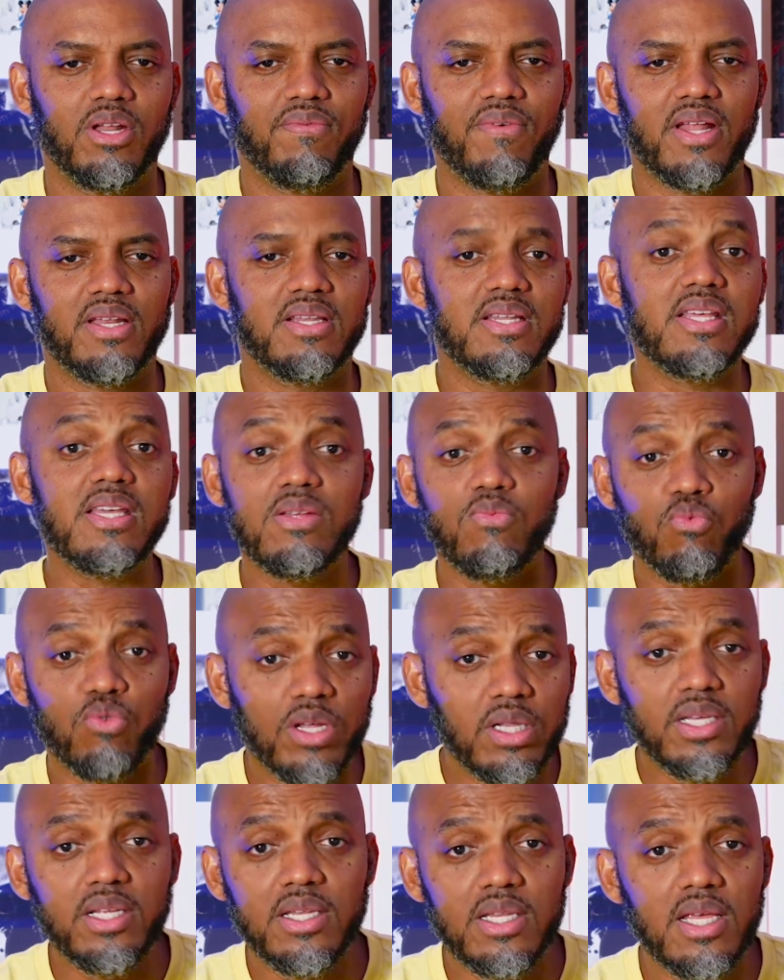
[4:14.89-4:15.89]
What if I need
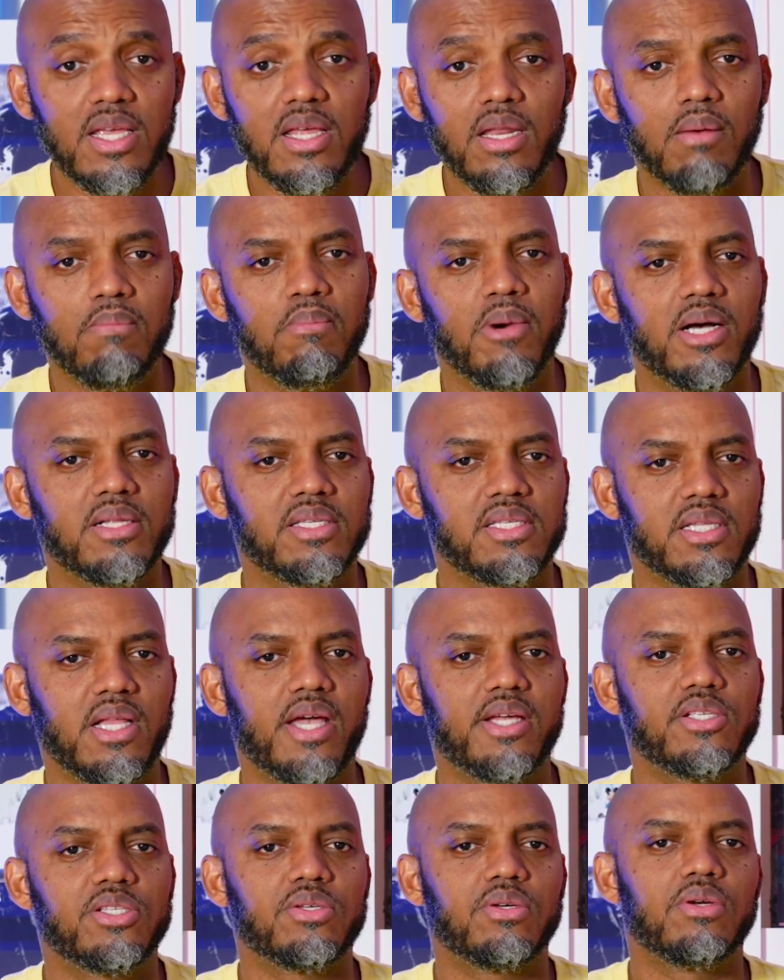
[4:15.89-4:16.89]
really need a month
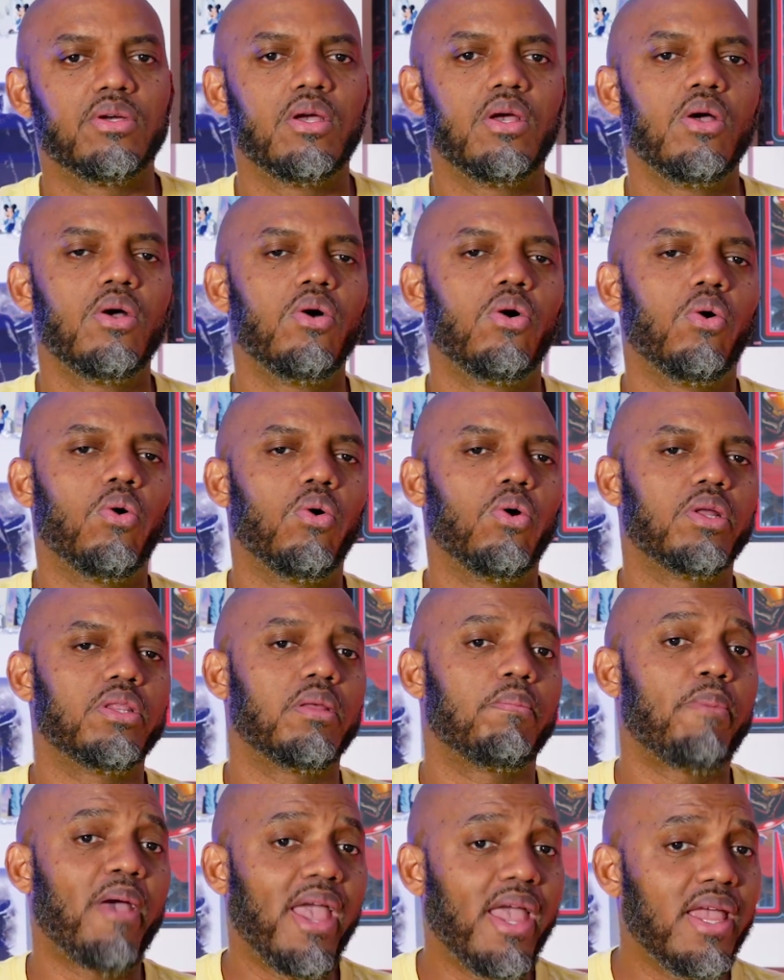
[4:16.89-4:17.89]
slicer
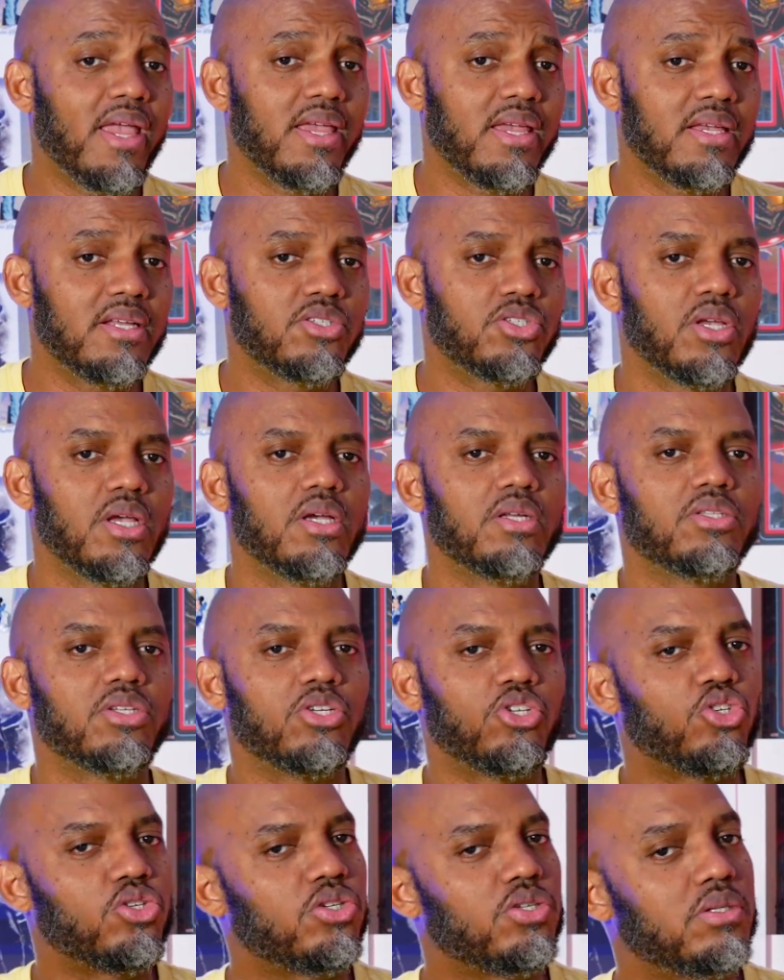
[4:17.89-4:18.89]
on the page
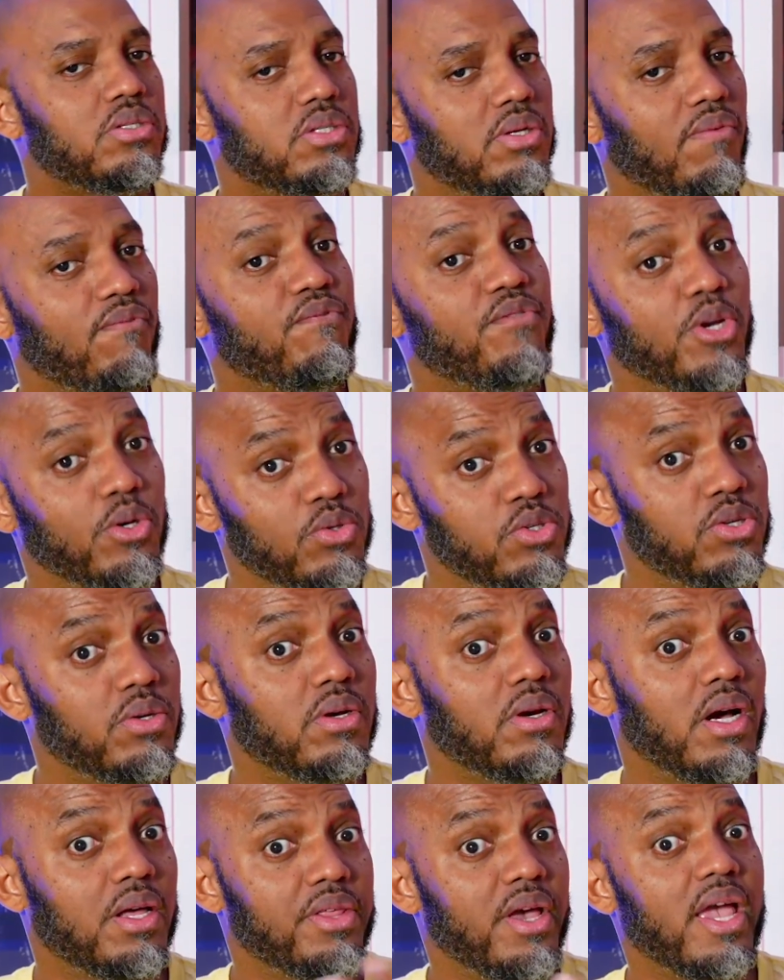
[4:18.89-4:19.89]
to, sh to
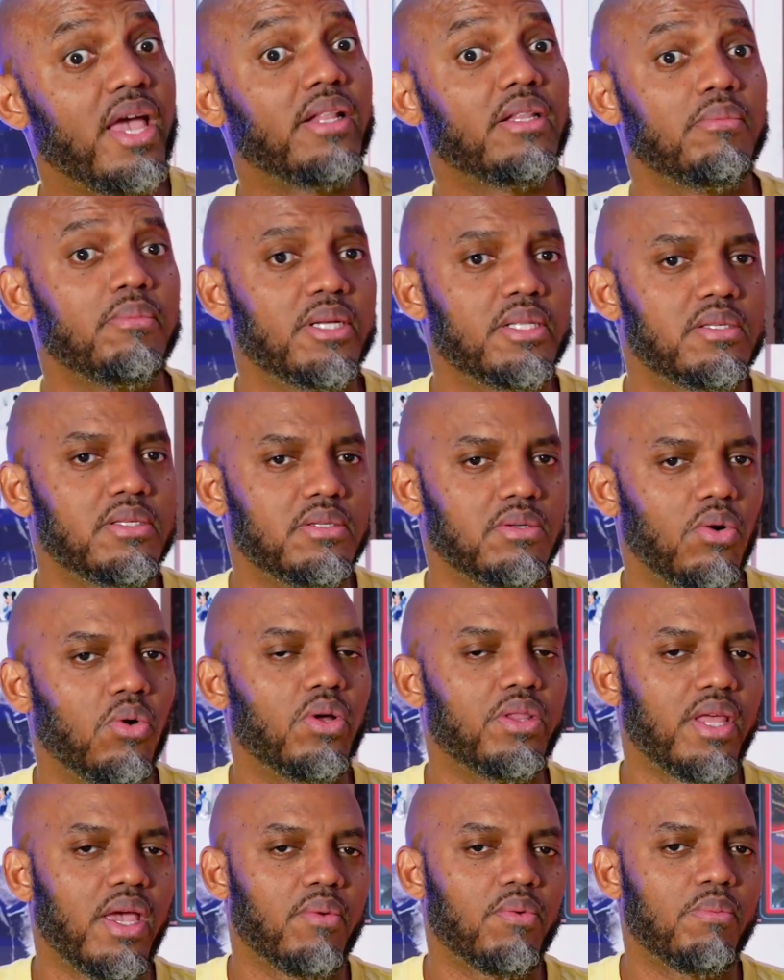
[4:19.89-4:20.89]
filter other elements
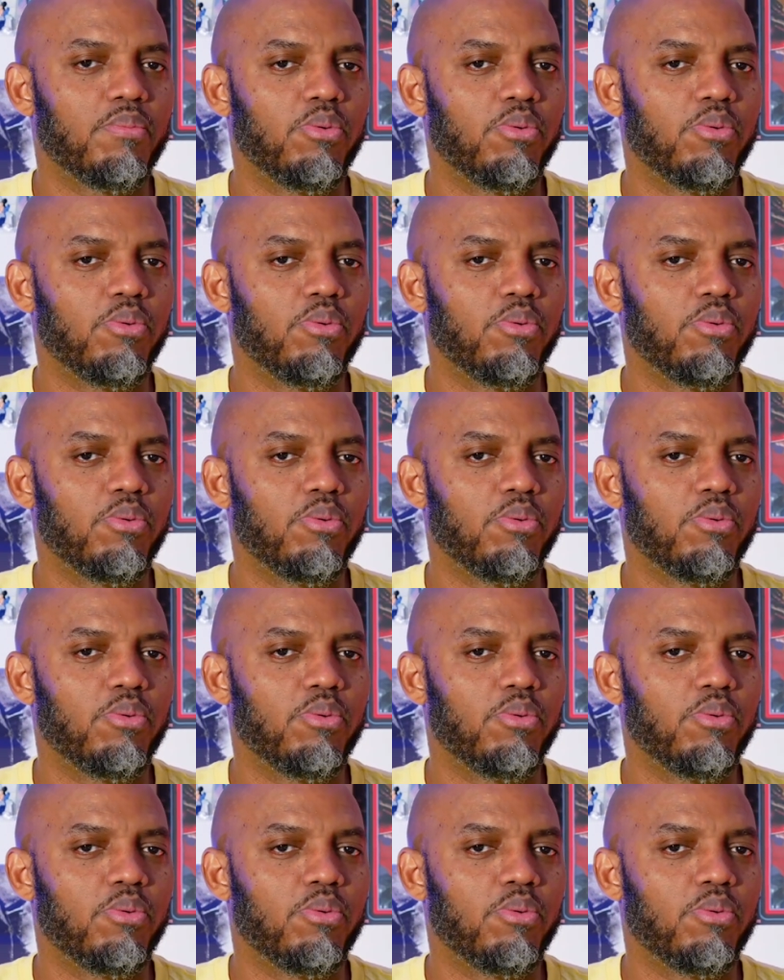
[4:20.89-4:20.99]
on that